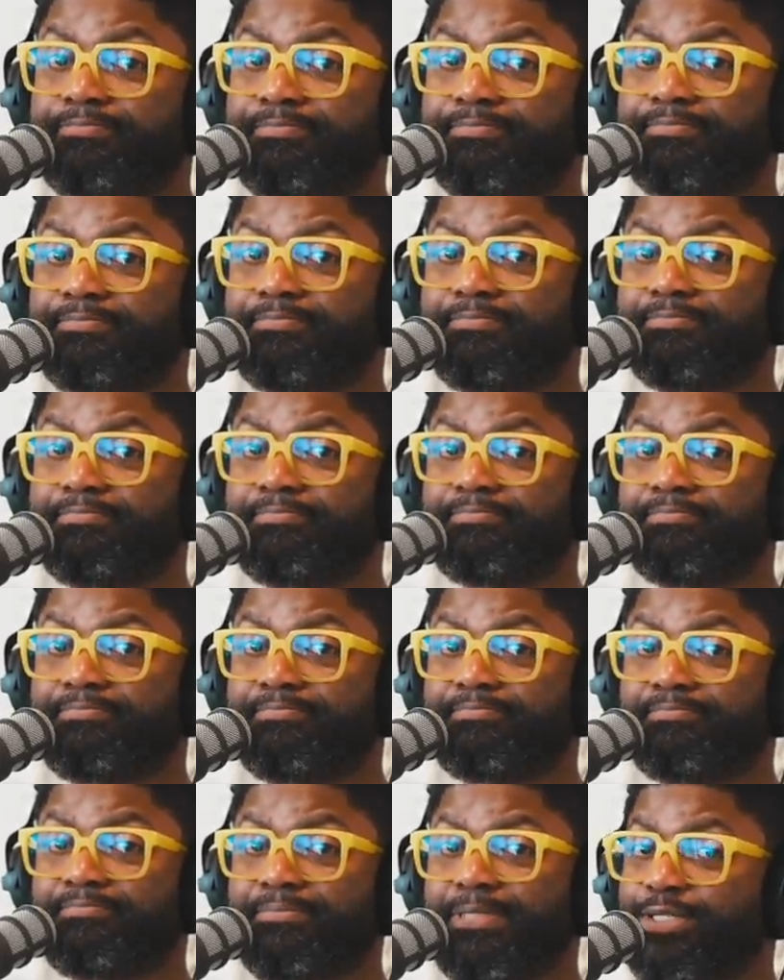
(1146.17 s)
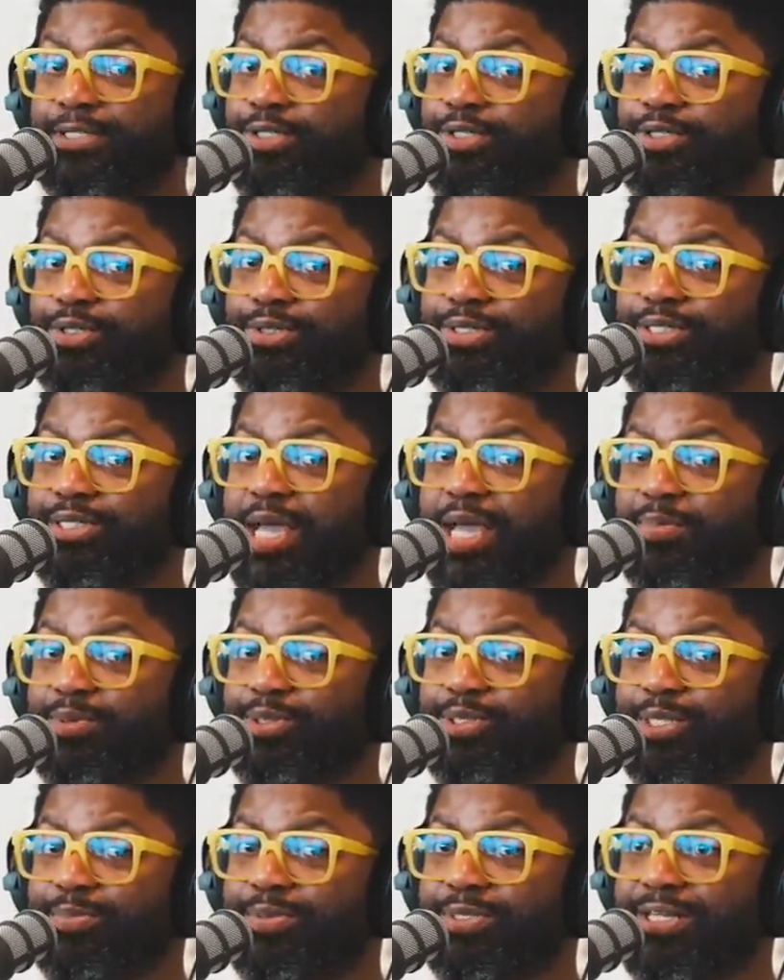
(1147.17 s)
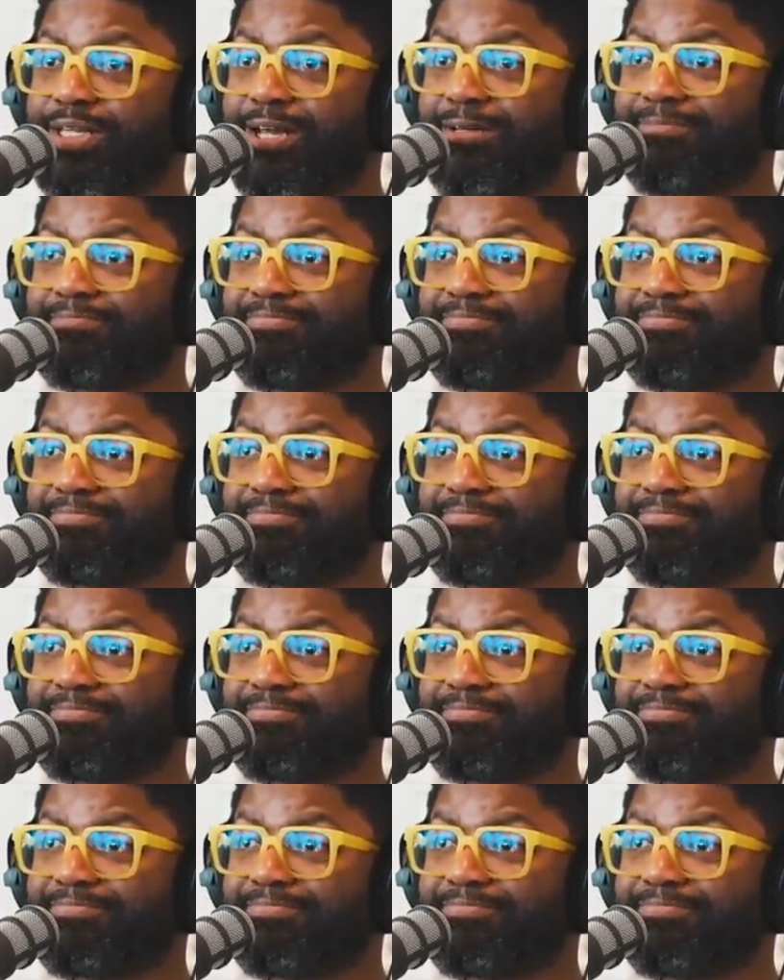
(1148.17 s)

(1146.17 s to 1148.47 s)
Yes, sir. This is your discipleship slot.